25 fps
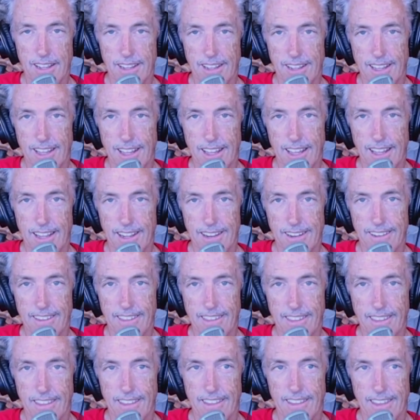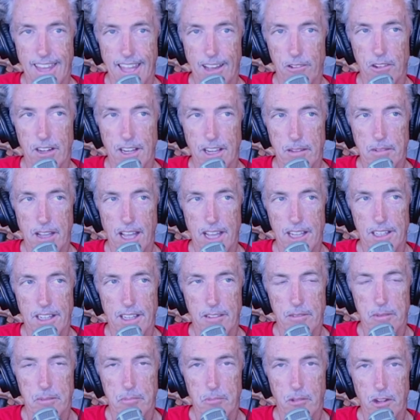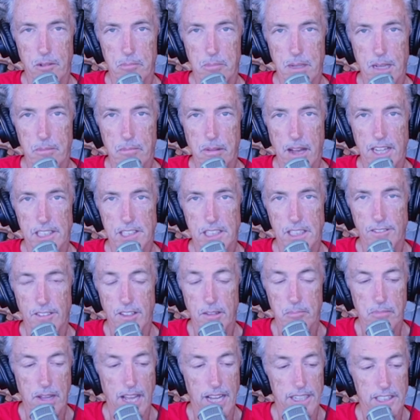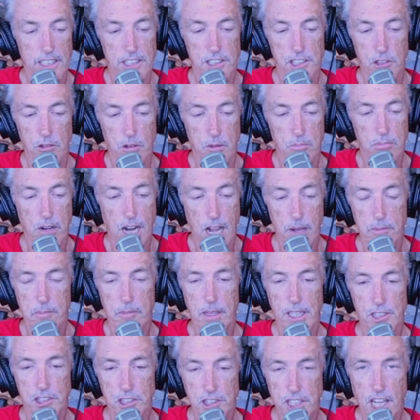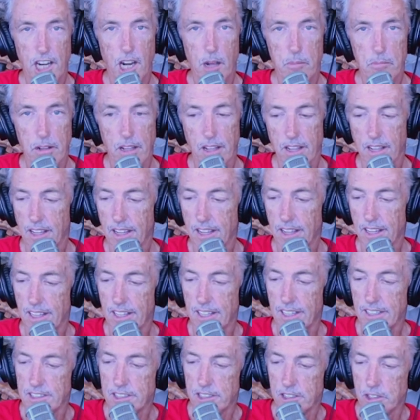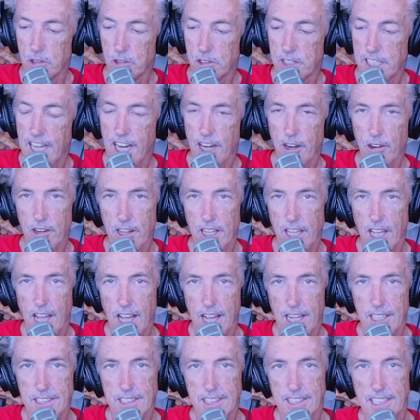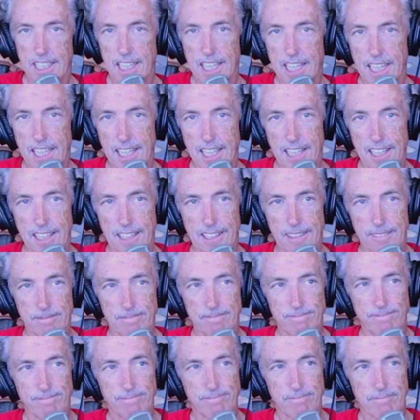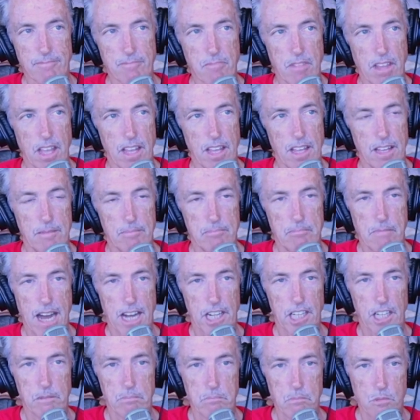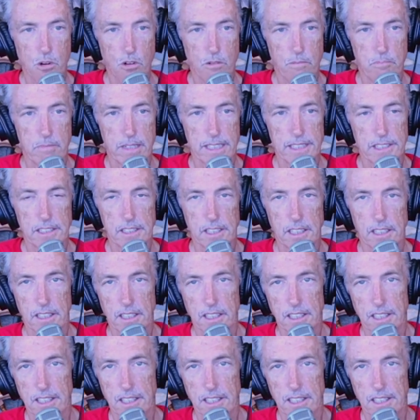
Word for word: and that would uh, would be a positive impact. And she would probably be set up to carry on the MAGA movement